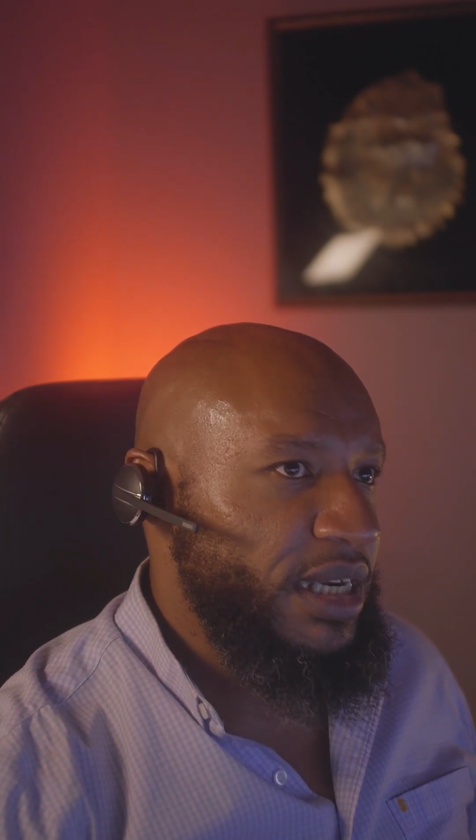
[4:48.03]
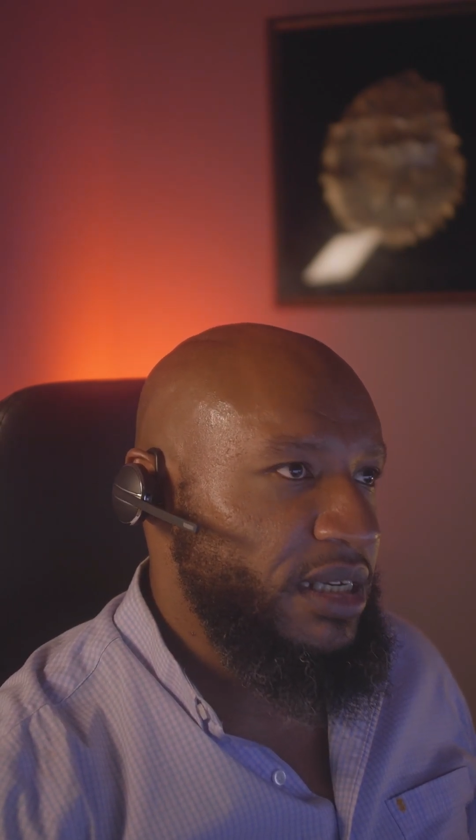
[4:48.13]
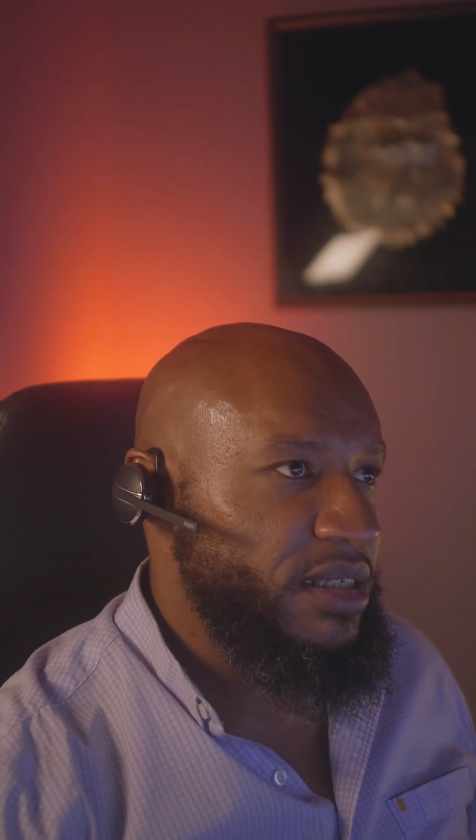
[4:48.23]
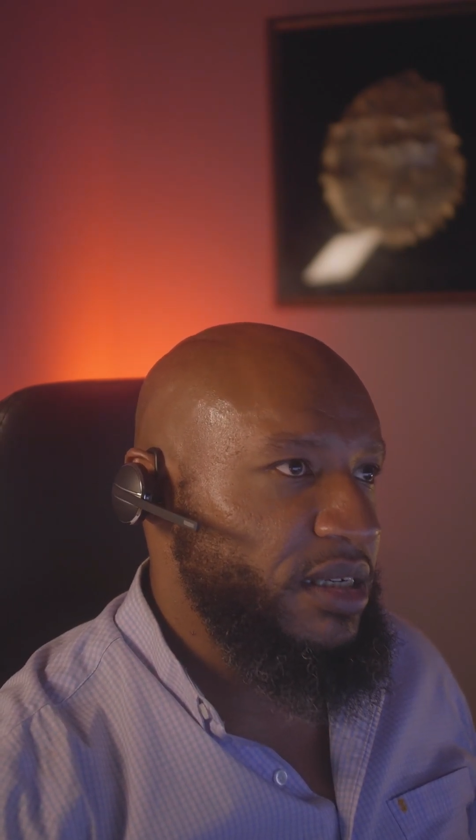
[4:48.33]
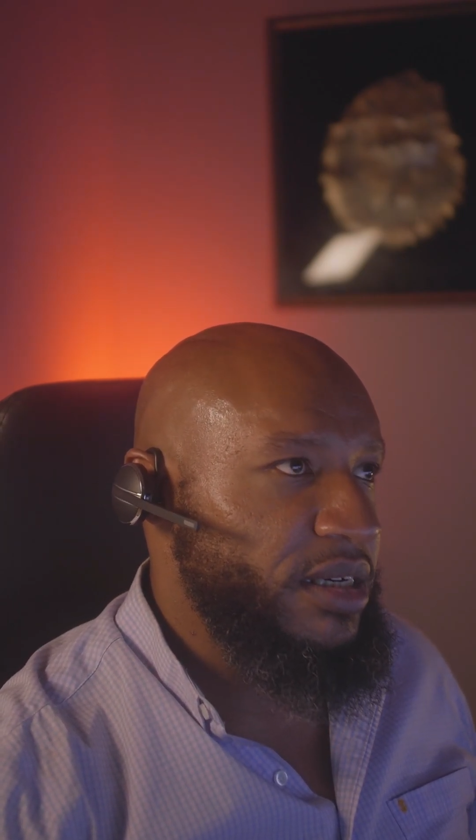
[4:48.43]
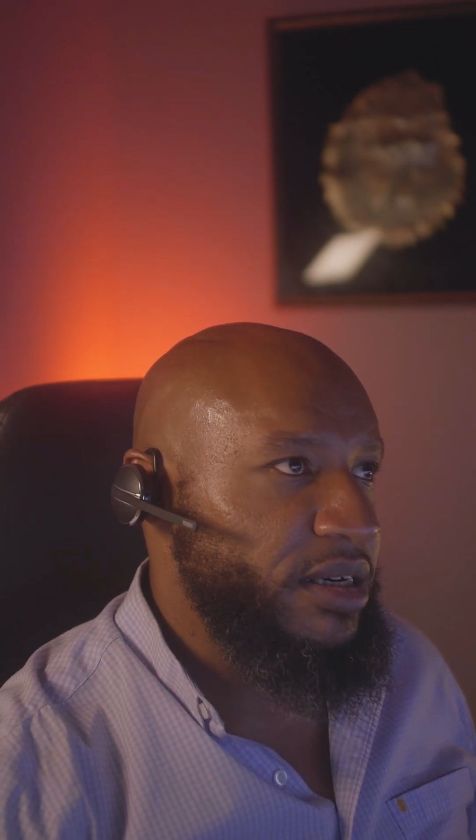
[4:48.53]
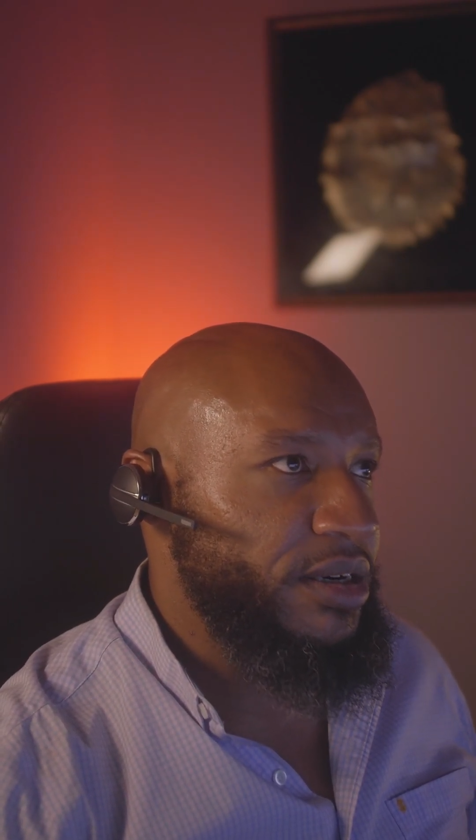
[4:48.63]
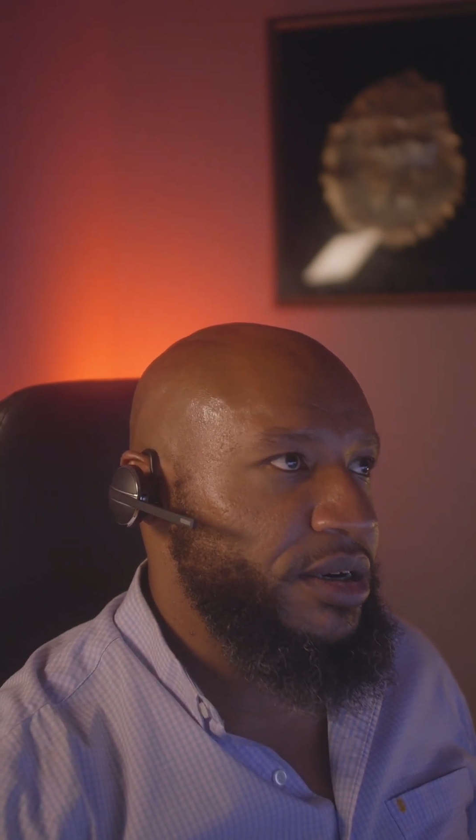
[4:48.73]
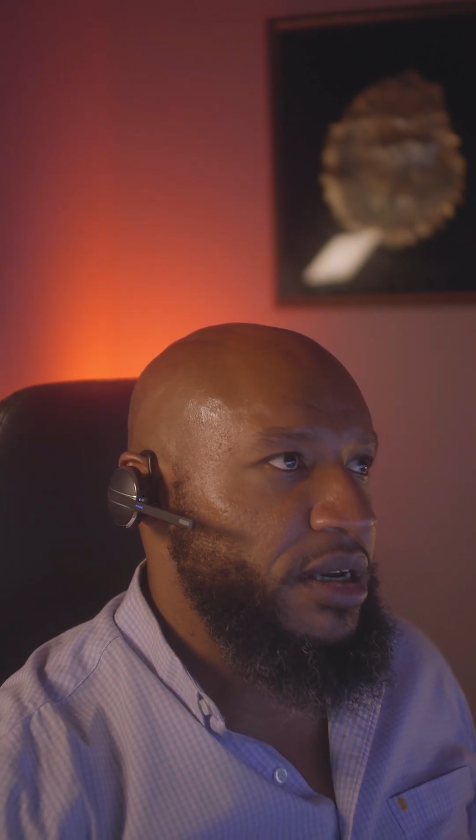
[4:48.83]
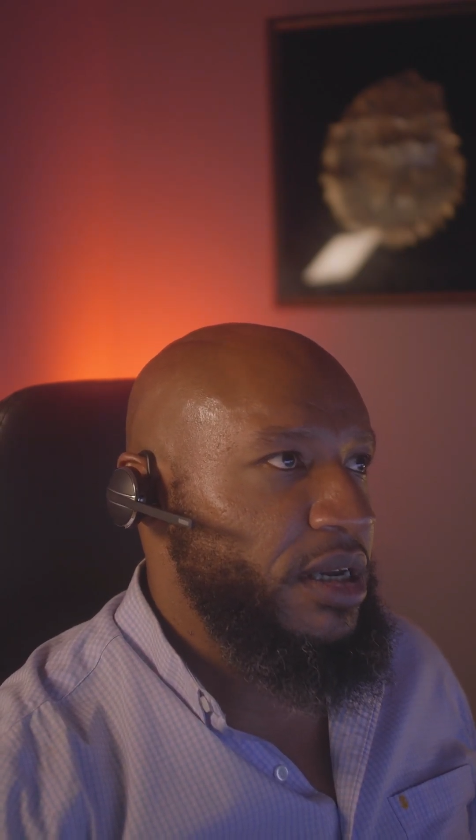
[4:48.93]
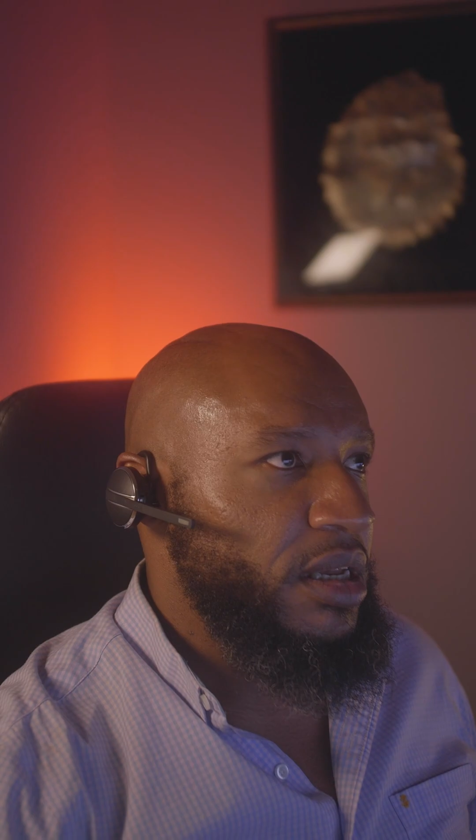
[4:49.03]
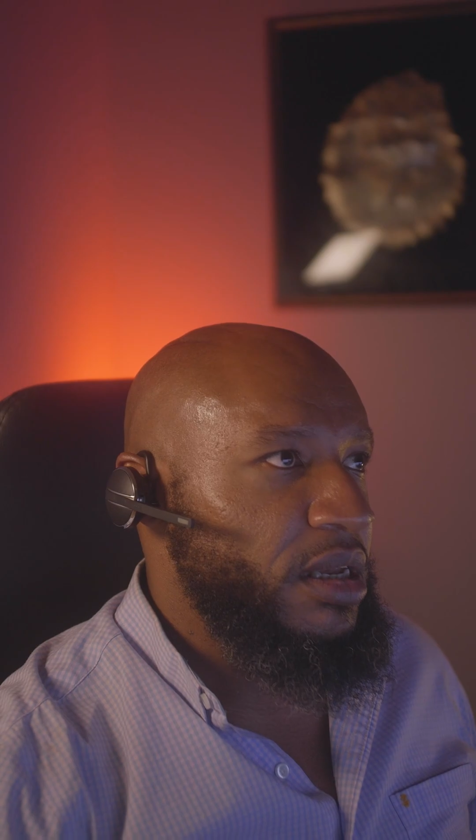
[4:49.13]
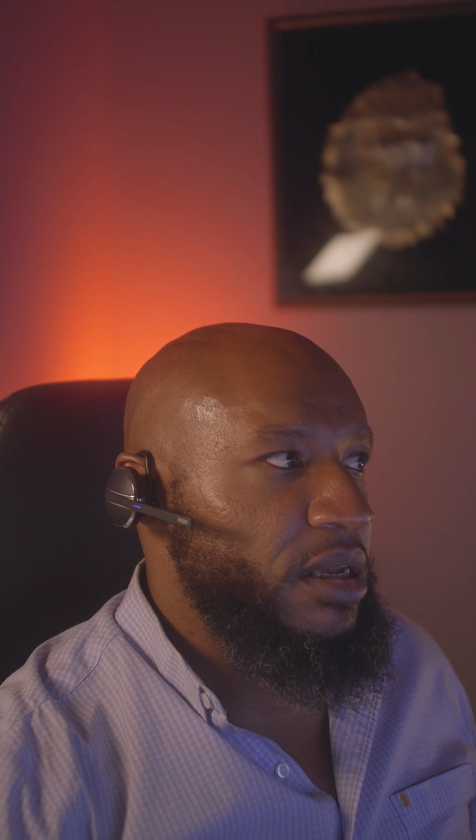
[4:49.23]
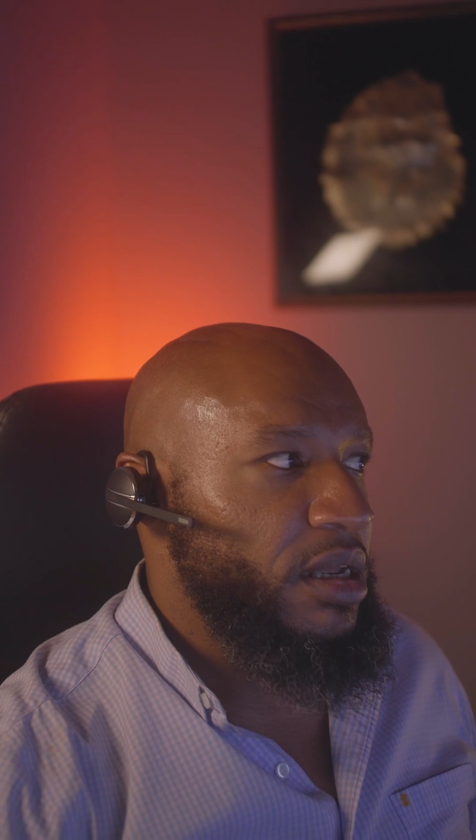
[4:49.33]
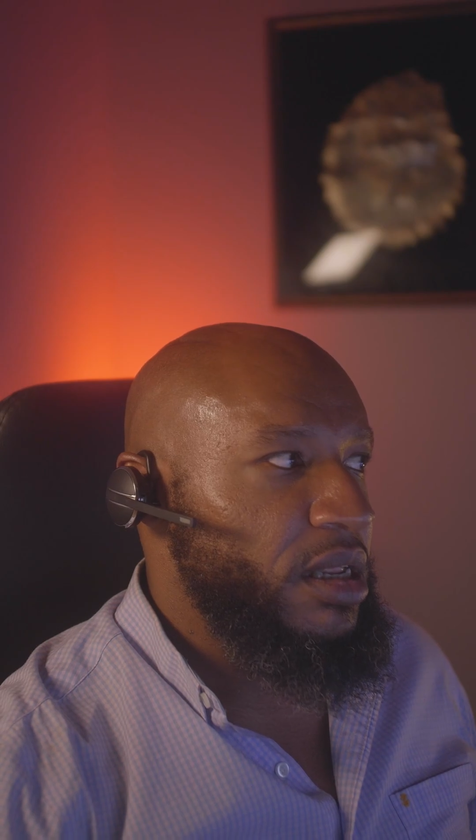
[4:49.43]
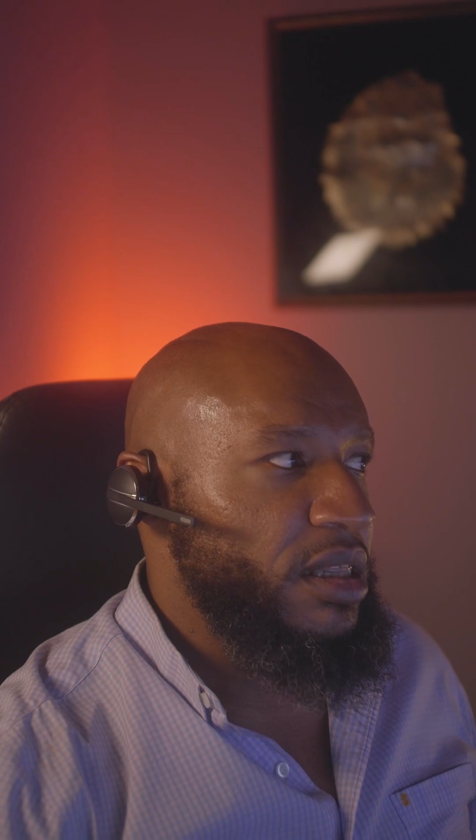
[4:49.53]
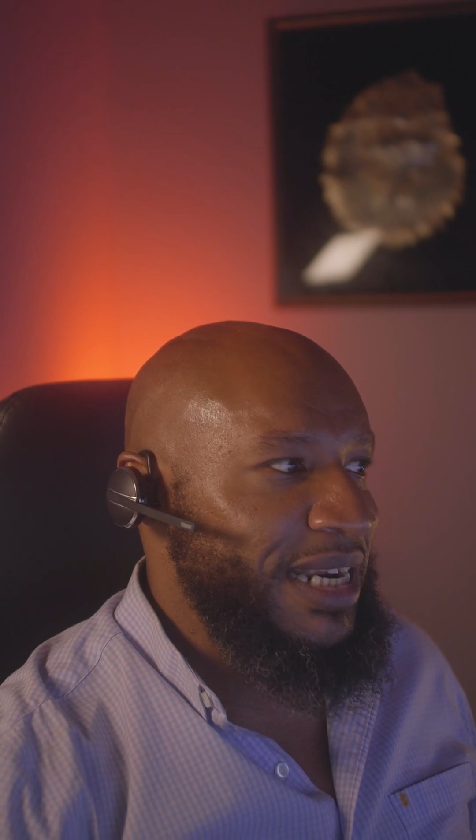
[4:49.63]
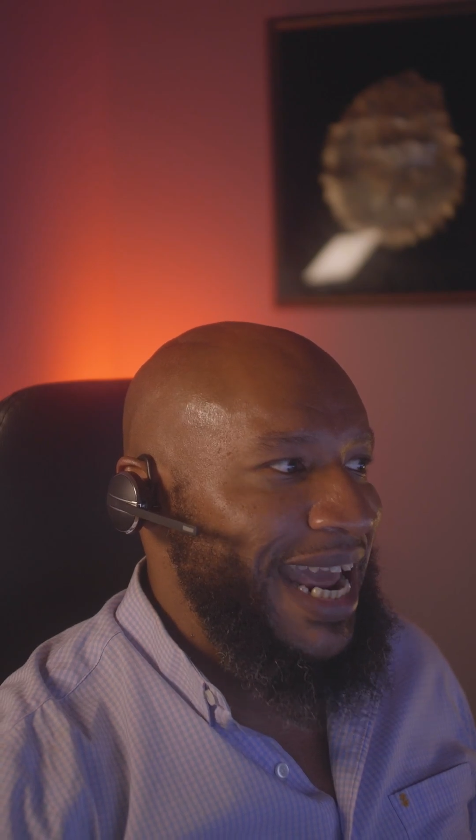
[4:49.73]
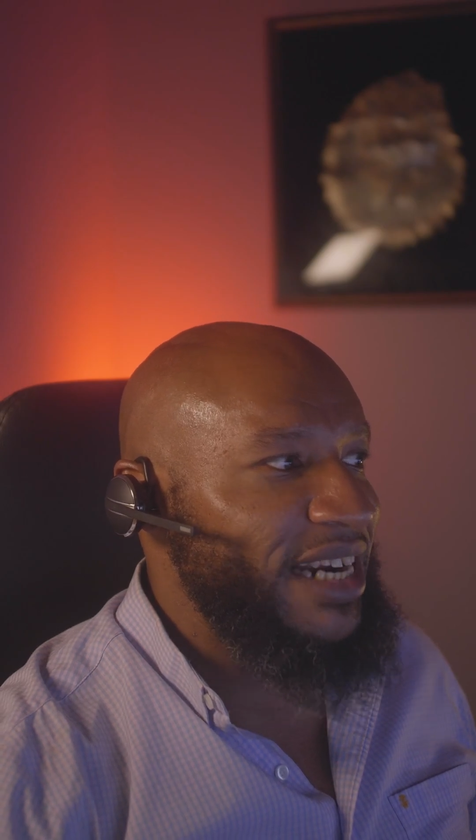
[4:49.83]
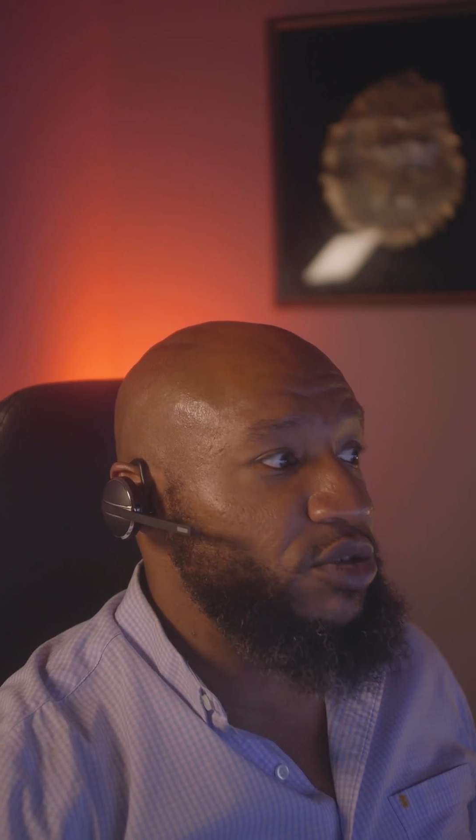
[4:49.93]
easier, the
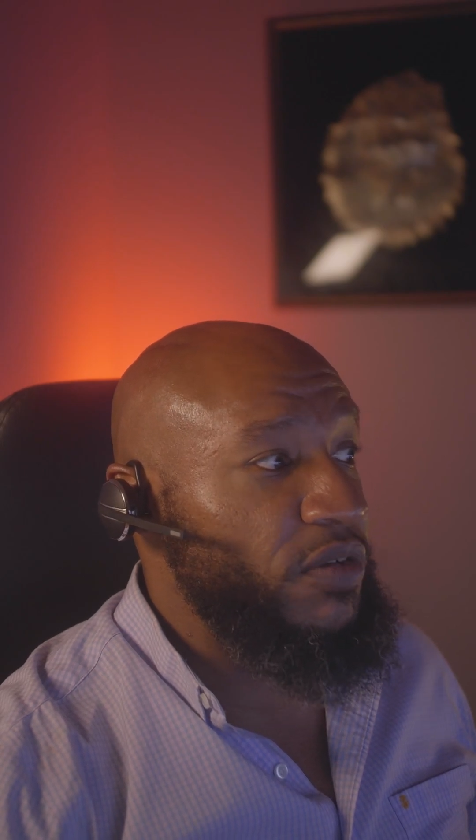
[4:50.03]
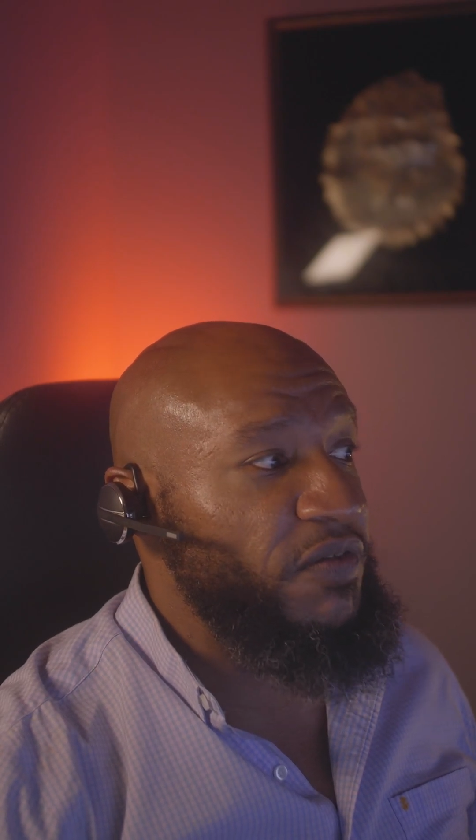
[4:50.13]
natural